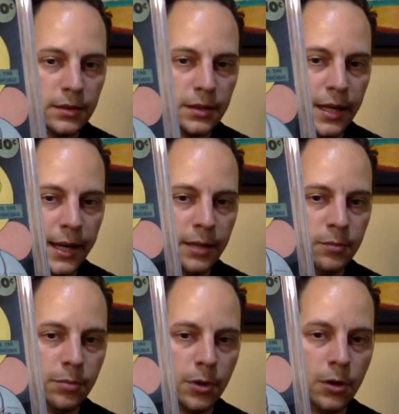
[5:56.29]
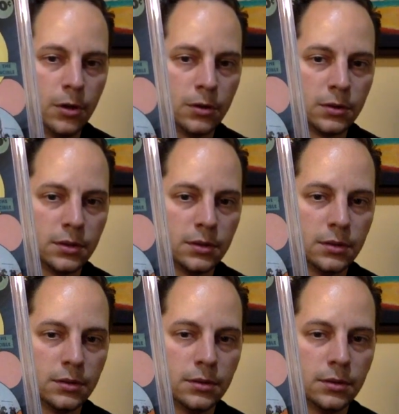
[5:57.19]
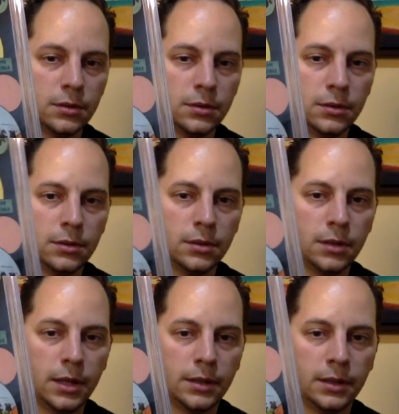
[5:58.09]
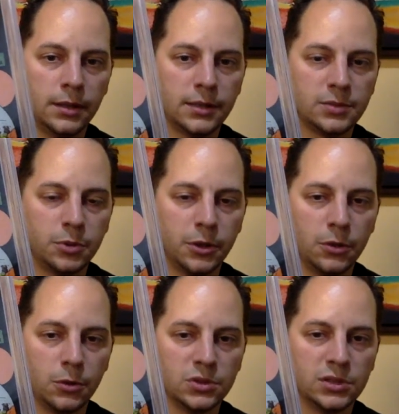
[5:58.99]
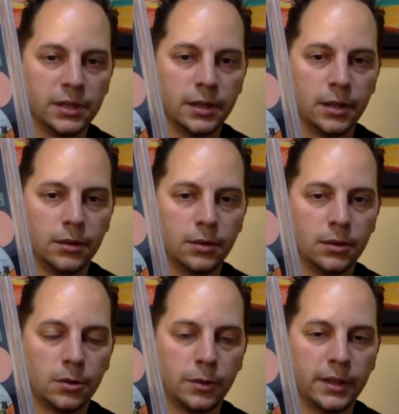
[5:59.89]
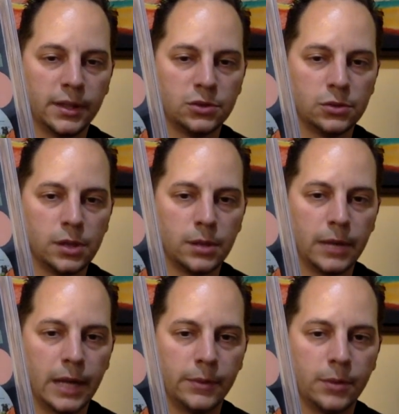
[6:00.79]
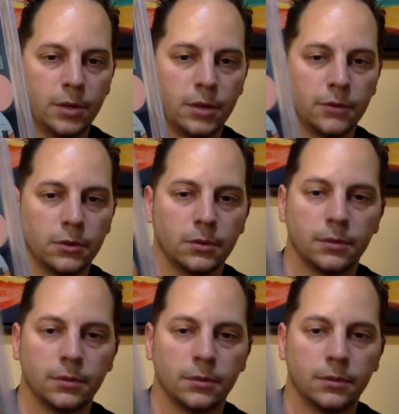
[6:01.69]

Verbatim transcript: Ken Bald. And I think that's pretty cool seeing that, you know, right next to uh, Captain Marvel.